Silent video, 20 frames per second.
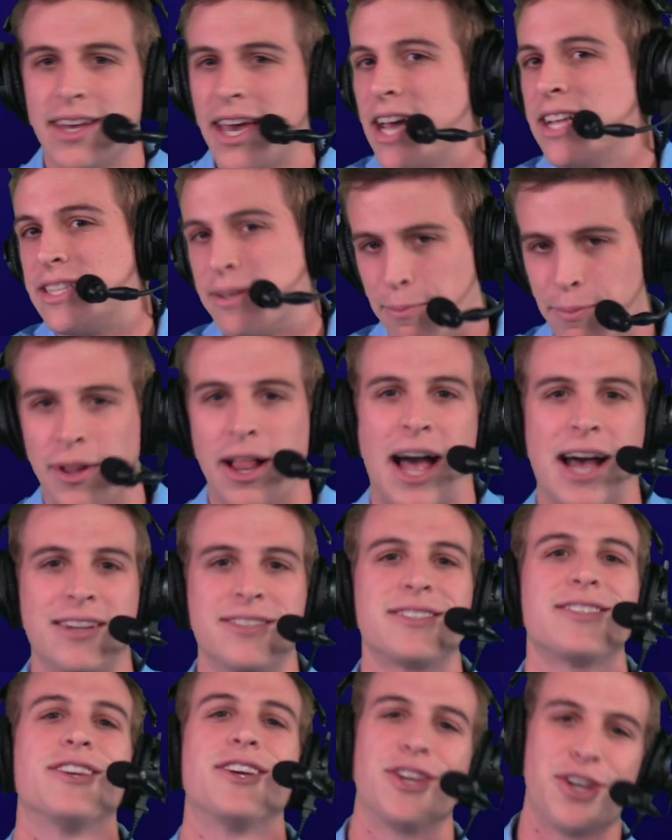It's a blast.
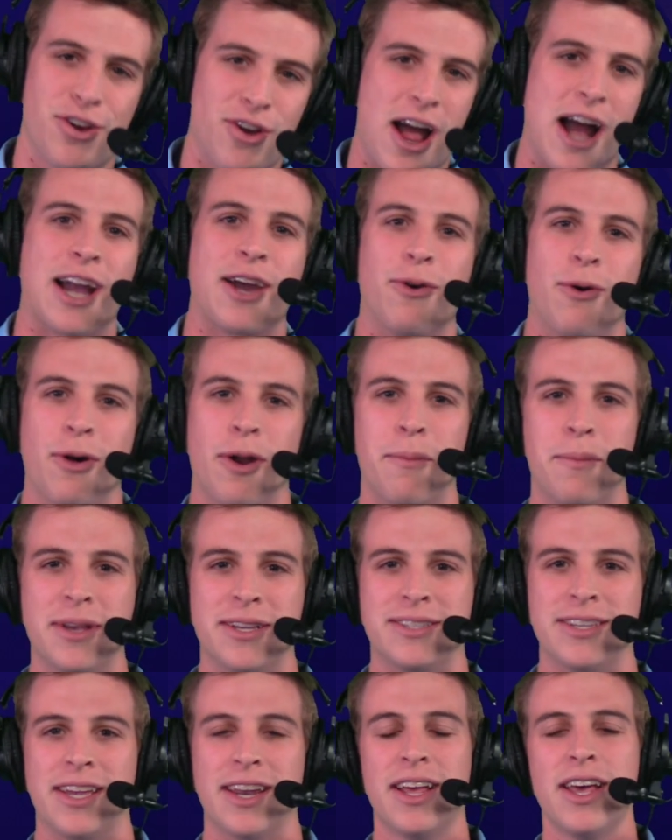You're not going to
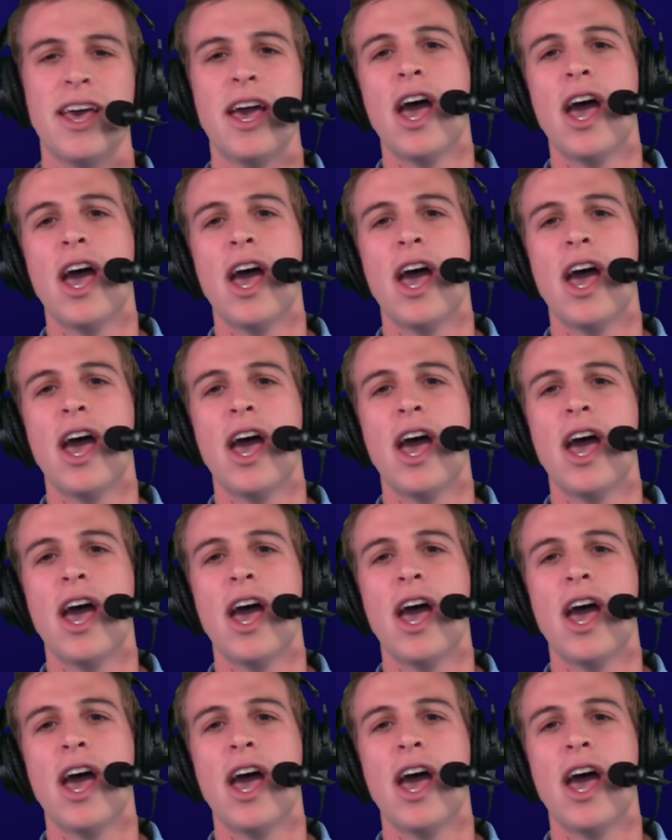miss it.